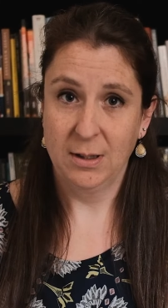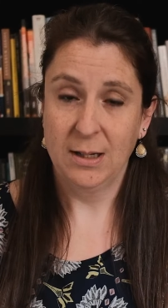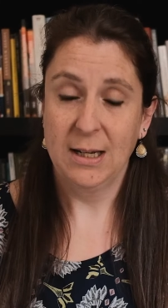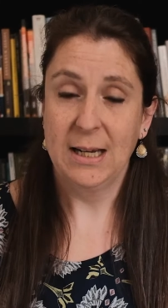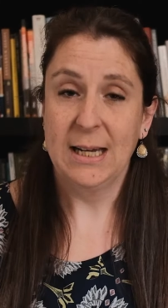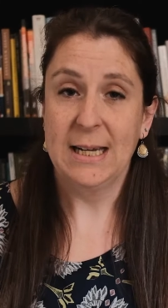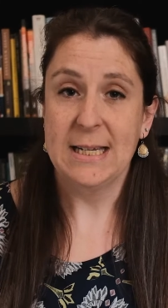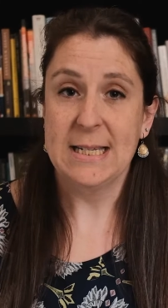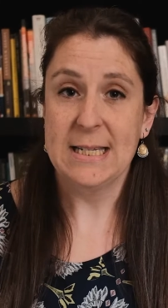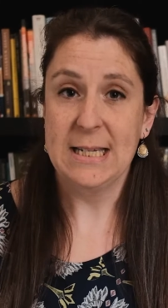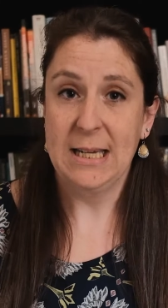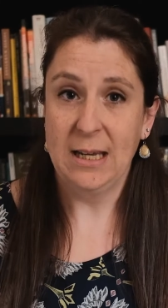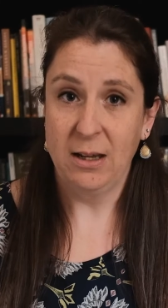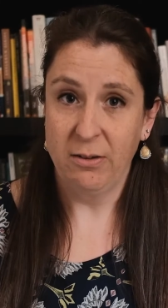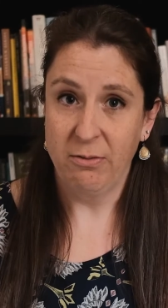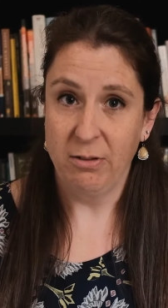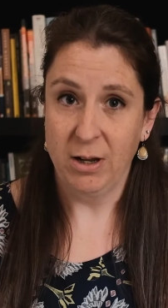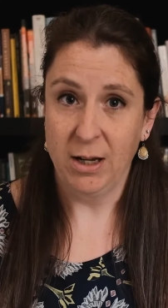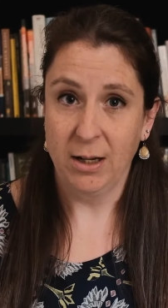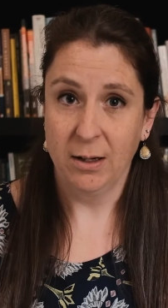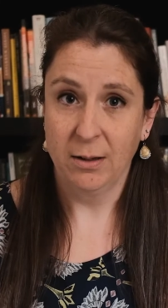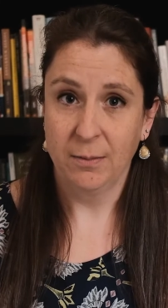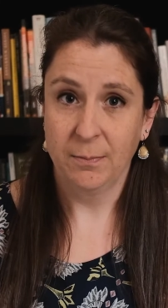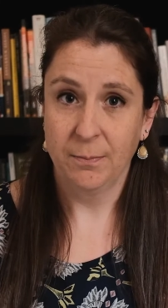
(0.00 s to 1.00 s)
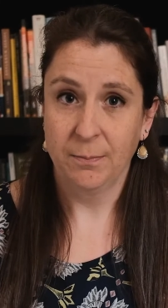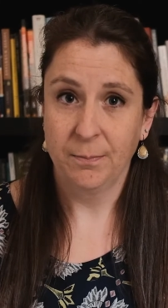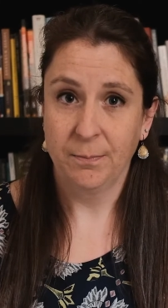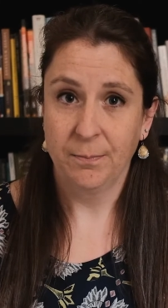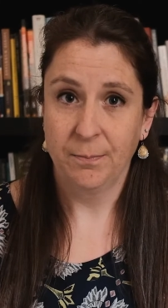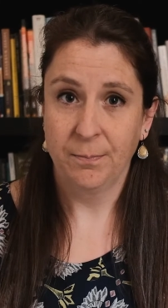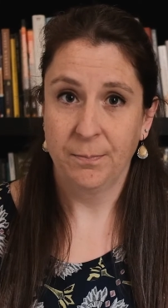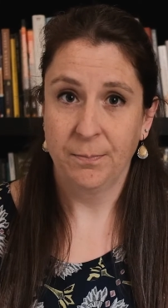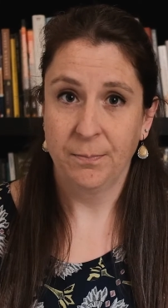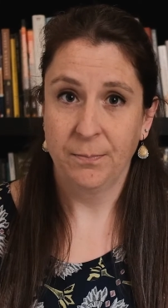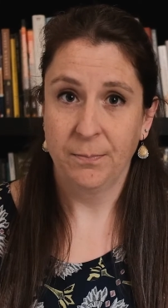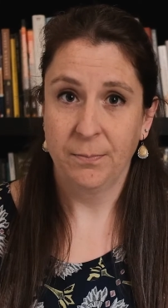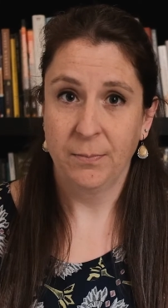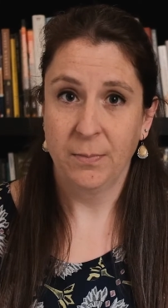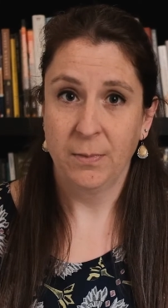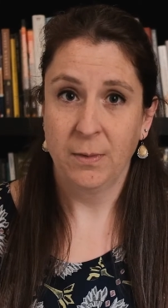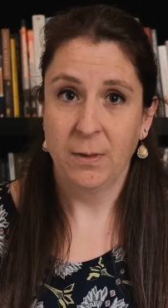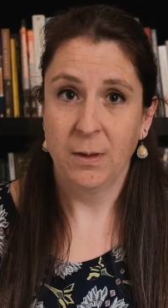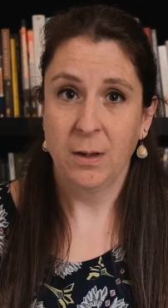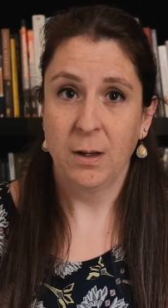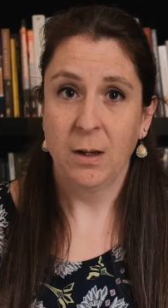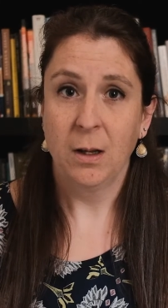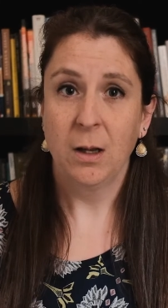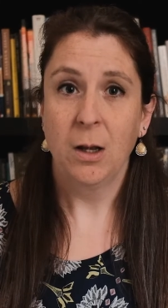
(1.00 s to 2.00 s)
is giving.
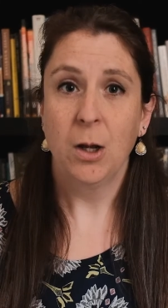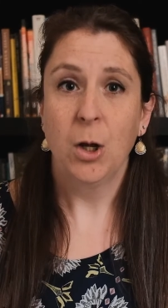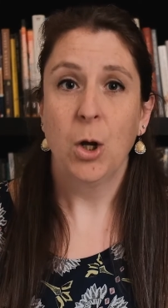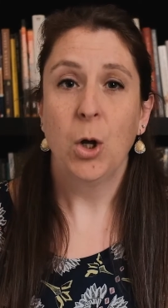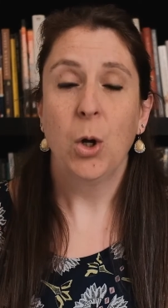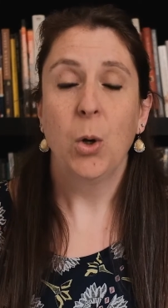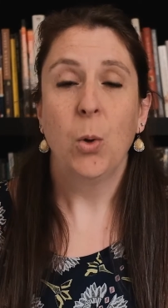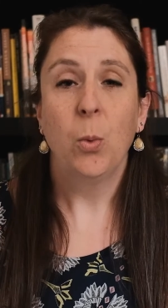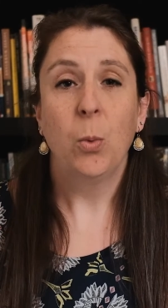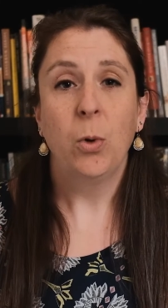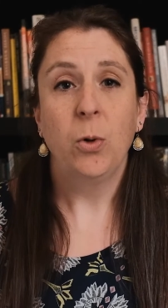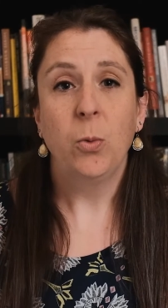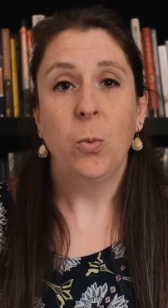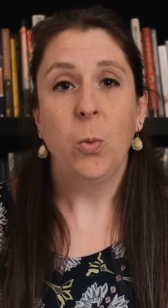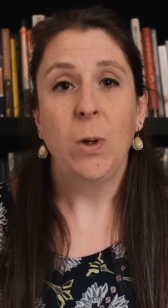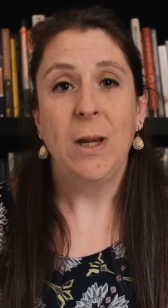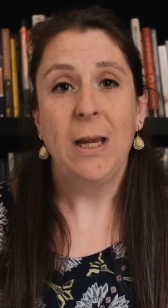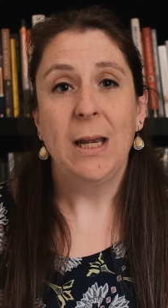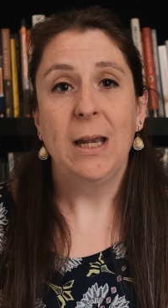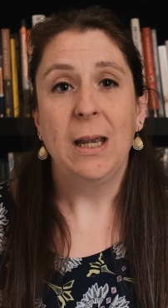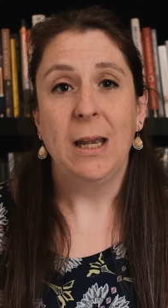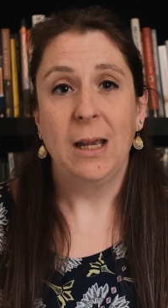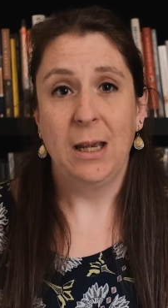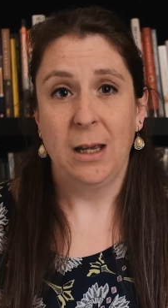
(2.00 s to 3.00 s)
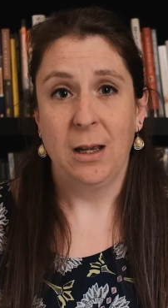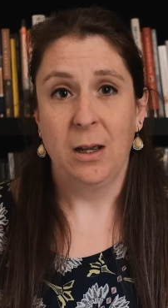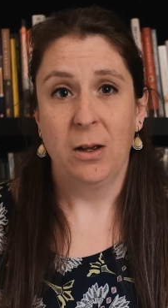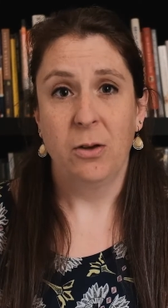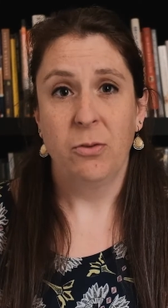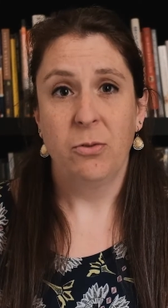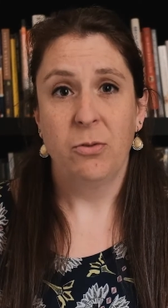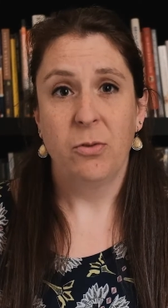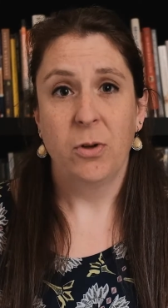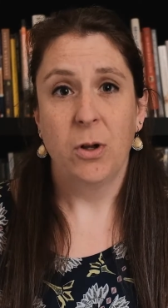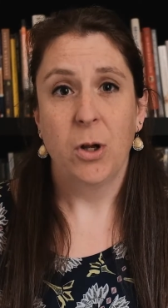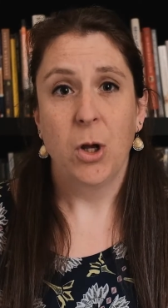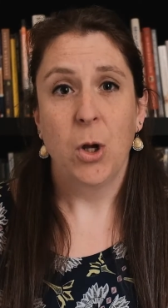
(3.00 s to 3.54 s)
When we give,